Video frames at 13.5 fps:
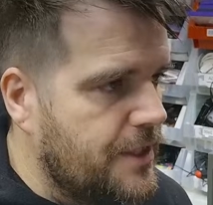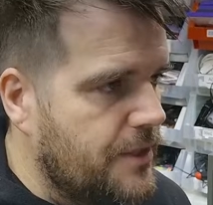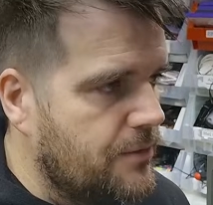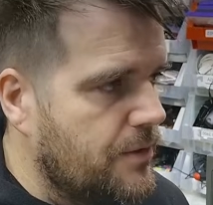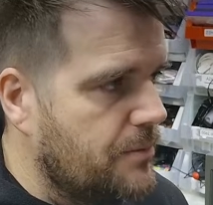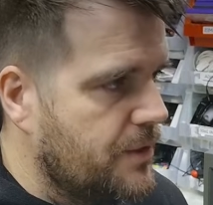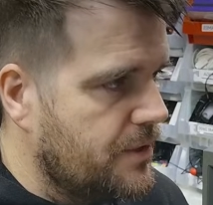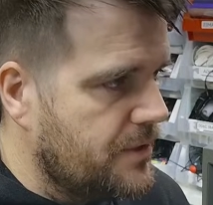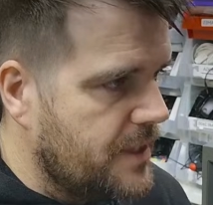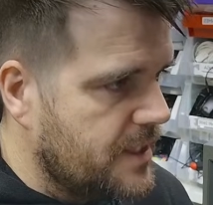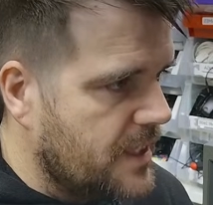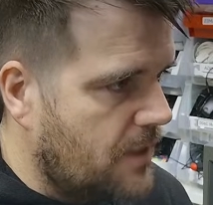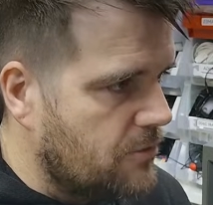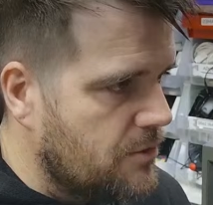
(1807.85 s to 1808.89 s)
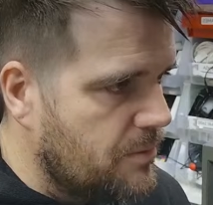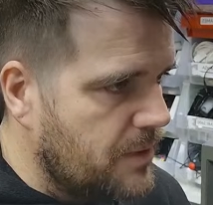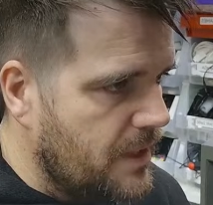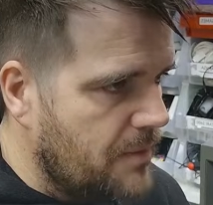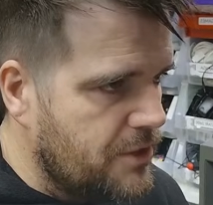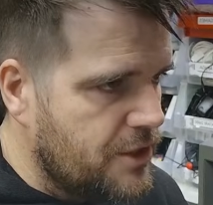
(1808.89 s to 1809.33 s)
You don't want to burn things out. But
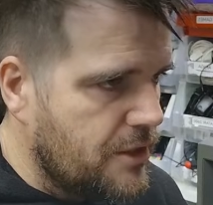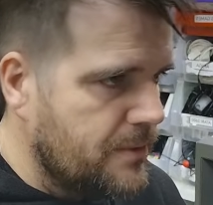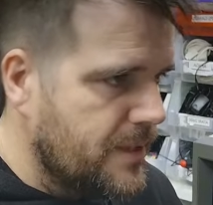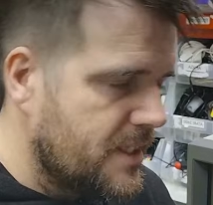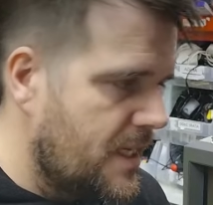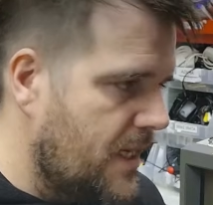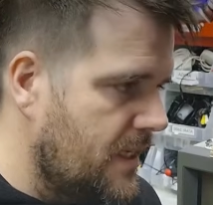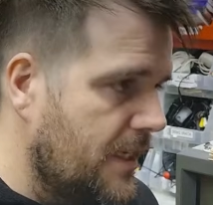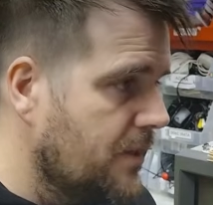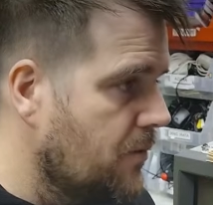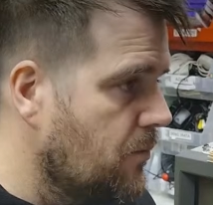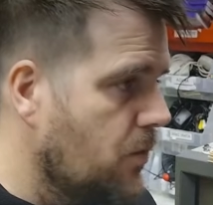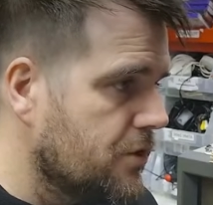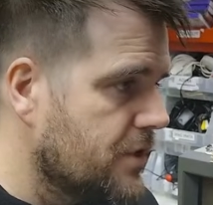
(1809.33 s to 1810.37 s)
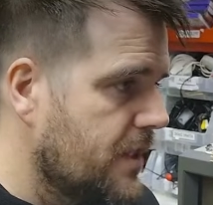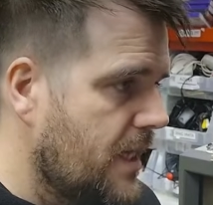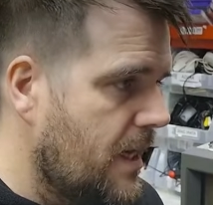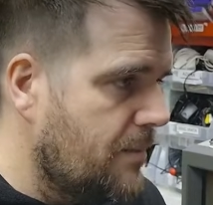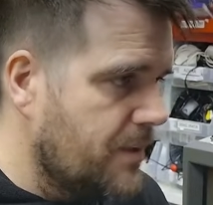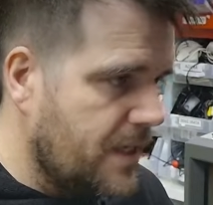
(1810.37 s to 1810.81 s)
let me show you exactly. I know what's going
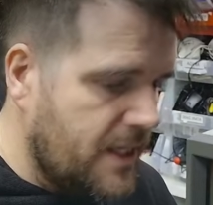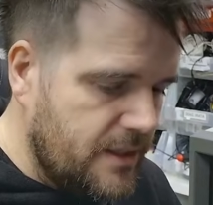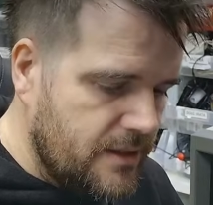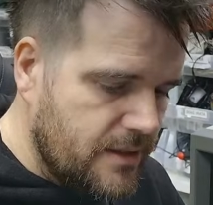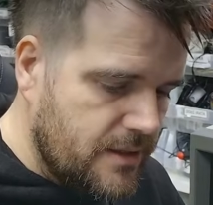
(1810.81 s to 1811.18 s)
to happen here.